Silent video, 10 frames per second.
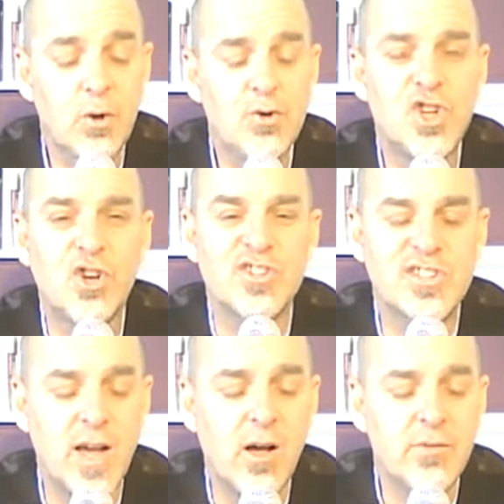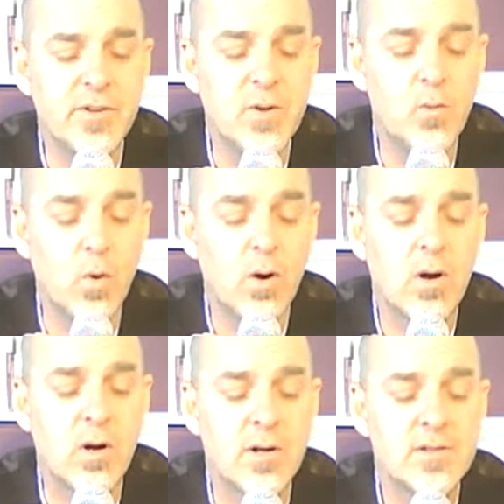who shall tell thee
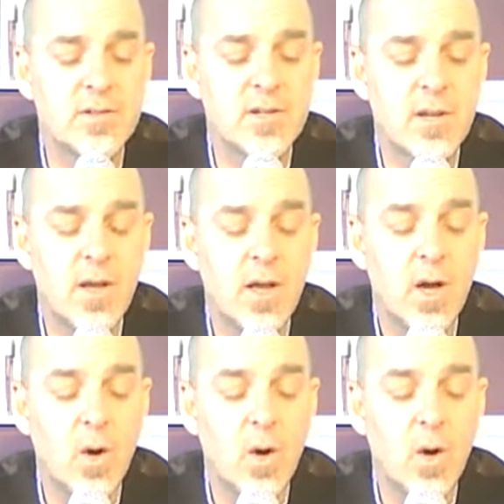words